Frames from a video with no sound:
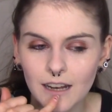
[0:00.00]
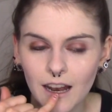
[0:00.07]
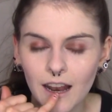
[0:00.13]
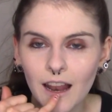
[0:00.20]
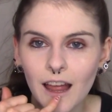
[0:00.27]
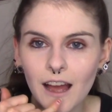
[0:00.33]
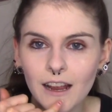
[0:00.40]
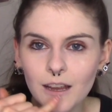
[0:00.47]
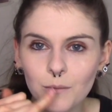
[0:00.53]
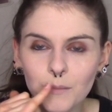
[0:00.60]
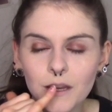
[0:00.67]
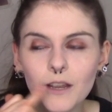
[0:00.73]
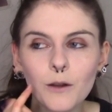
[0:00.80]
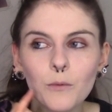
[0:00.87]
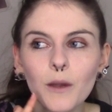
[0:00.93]
lock
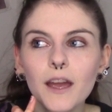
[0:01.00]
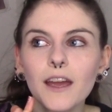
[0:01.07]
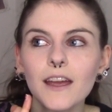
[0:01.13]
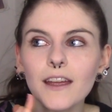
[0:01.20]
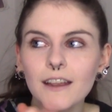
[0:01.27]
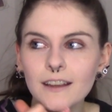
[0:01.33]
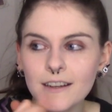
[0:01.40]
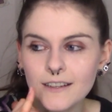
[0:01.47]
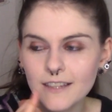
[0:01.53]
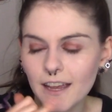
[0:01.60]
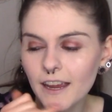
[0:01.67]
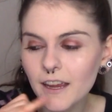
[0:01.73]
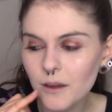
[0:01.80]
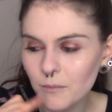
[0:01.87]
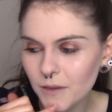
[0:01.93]
me away,
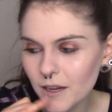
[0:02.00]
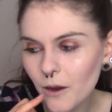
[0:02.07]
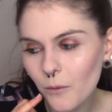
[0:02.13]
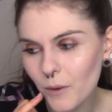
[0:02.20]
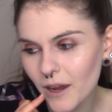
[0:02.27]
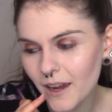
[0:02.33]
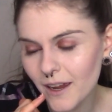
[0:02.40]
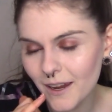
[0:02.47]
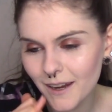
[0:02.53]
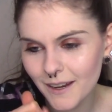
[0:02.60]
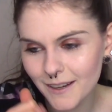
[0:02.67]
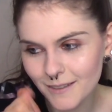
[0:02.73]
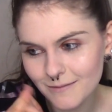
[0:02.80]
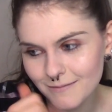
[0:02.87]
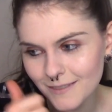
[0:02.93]
take me
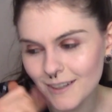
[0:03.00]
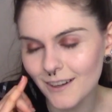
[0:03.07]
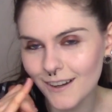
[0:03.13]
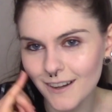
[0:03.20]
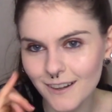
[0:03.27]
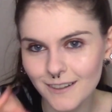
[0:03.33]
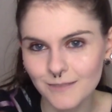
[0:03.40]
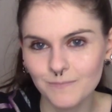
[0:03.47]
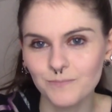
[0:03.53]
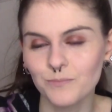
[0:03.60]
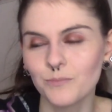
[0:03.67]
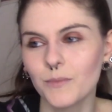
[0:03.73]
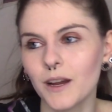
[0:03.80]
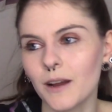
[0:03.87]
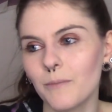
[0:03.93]
away. Uh,
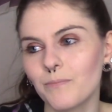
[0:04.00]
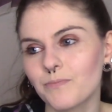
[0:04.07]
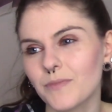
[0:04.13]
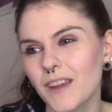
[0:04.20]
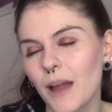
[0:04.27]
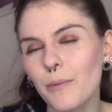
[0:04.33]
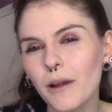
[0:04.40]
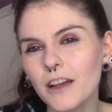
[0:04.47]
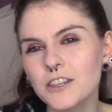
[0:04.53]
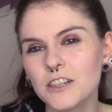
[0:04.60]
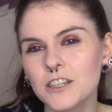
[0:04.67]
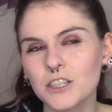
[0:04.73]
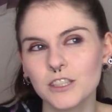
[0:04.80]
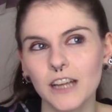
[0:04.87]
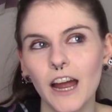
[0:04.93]
but I probably should
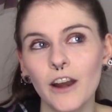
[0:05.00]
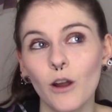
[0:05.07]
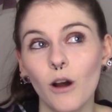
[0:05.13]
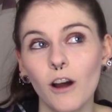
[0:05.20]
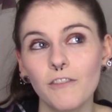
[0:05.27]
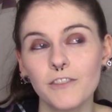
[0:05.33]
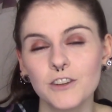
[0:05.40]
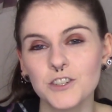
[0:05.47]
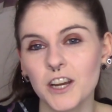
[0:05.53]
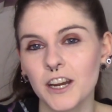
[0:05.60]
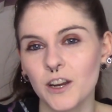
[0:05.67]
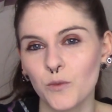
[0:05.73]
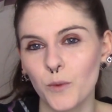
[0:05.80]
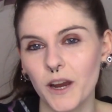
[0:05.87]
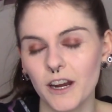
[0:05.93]
have just gotten off the train
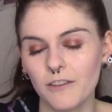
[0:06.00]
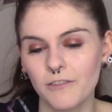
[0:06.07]
and waited